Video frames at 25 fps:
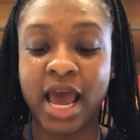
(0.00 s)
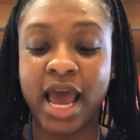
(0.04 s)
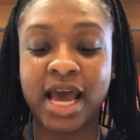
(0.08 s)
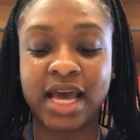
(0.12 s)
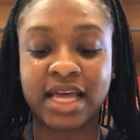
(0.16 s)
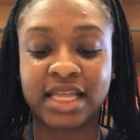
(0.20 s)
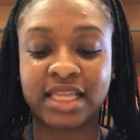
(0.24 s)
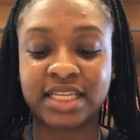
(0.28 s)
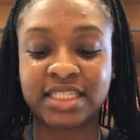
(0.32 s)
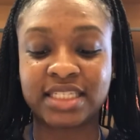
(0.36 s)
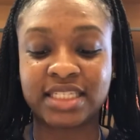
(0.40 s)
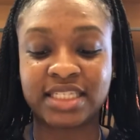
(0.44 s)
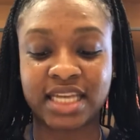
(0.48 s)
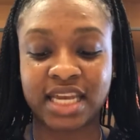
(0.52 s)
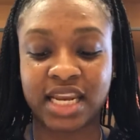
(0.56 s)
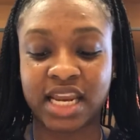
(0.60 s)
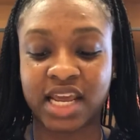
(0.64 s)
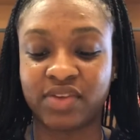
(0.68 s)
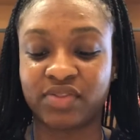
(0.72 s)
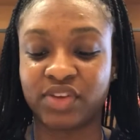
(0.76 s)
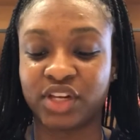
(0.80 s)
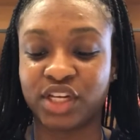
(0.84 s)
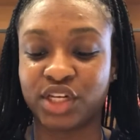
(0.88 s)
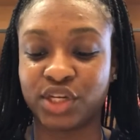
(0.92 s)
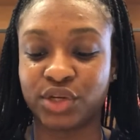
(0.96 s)
The city
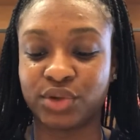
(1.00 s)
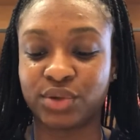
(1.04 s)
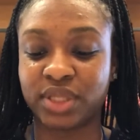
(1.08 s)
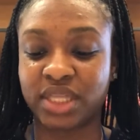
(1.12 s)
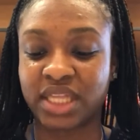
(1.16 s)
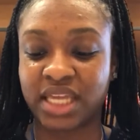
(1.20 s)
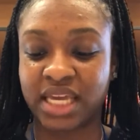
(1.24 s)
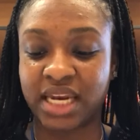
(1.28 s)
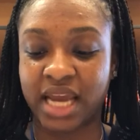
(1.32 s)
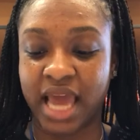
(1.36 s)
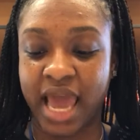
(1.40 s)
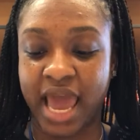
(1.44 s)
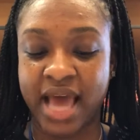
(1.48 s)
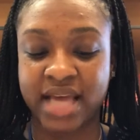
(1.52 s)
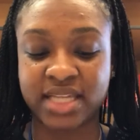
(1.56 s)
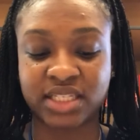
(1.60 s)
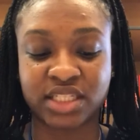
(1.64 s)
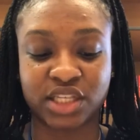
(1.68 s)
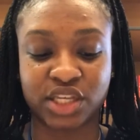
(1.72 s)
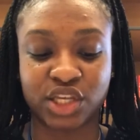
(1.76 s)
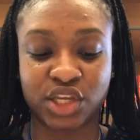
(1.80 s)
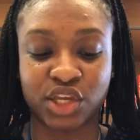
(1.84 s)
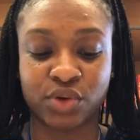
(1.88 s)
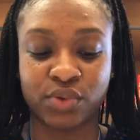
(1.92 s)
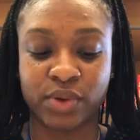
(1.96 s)
of Ledoux then asked
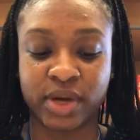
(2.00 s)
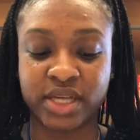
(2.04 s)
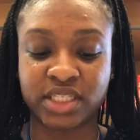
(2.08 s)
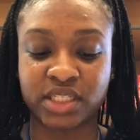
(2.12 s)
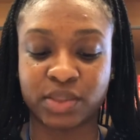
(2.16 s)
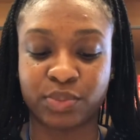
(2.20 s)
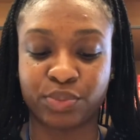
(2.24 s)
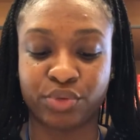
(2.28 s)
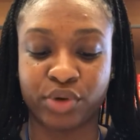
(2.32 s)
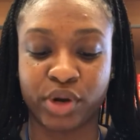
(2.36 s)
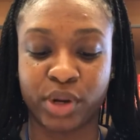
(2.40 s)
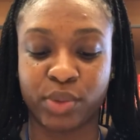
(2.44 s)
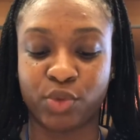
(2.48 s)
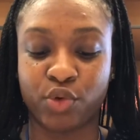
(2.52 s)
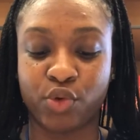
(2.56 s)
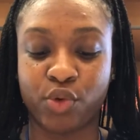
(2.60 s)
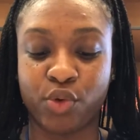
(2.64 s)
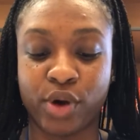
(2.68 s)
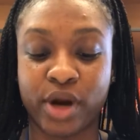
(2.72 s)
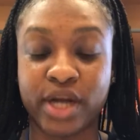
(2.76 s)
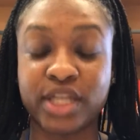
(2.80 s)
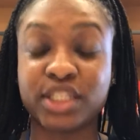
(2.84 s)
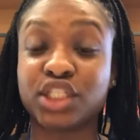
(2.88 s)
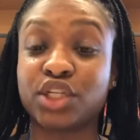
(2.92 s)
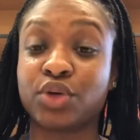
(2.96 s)
the U.S. Supreme
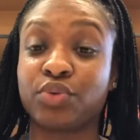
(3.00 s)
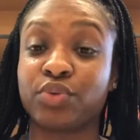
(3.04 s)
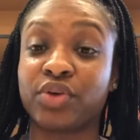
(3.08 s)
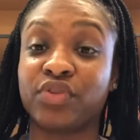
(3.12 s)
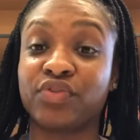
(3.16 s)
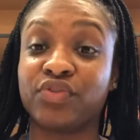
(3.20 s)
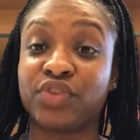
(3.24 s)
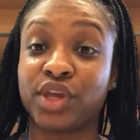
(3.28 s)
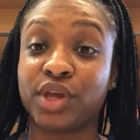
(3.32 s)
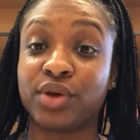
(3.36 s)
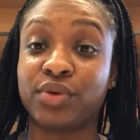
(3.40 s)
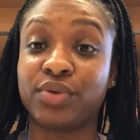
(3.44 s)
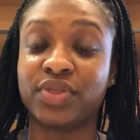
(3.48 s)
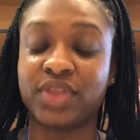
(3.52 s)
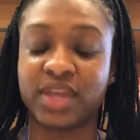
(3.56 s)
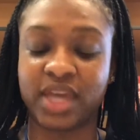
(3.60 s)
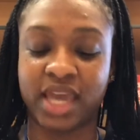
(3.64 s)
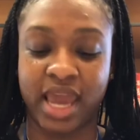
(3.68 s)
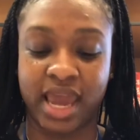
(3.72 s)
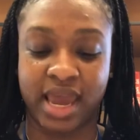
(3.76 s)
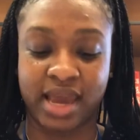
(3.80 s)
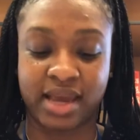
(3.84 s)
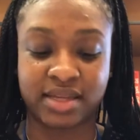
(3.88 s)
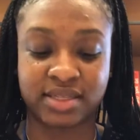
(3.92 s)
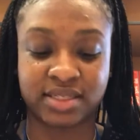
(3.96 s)
Court to review the
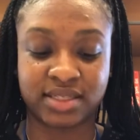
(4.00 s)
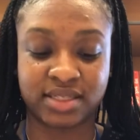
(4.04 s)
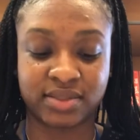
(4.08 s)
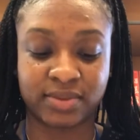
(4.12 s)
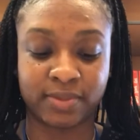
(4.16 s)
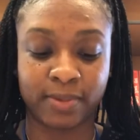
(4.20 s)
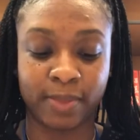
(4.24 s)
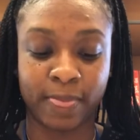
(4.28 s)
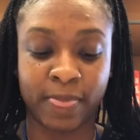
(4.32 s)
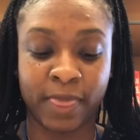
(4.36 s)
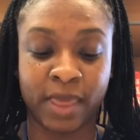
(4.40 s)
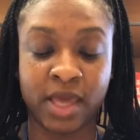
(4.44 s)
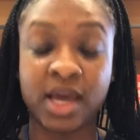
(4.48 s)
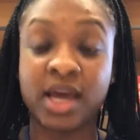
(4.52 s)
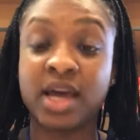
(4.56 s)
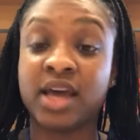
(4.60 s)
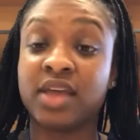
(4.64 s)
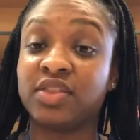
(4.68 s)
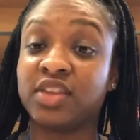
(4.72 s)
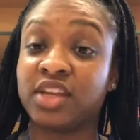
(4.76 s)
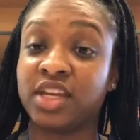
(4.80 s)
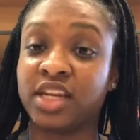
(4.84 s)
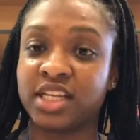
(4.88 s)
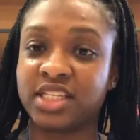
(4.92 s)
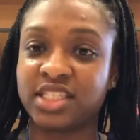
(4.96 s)
case.
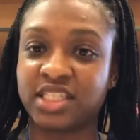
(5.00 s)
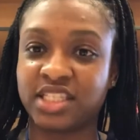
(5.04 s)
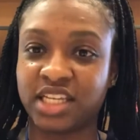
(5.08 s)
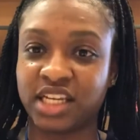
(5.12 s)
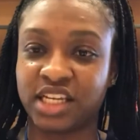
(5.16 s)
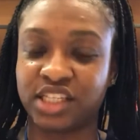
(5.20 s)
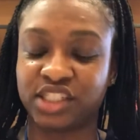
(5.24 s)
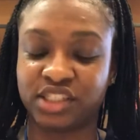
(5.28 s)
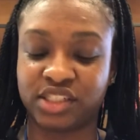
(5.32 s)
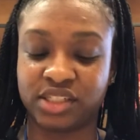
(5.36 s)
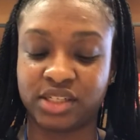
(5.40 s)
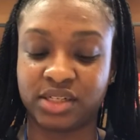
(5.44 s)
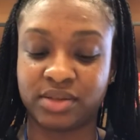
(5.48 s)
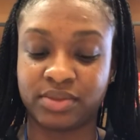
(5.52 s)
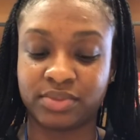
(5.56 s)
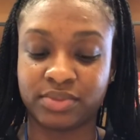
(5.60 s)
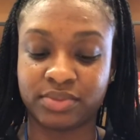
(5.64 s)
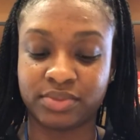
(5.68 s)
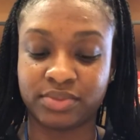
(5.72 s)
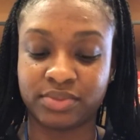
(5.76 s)
The decision,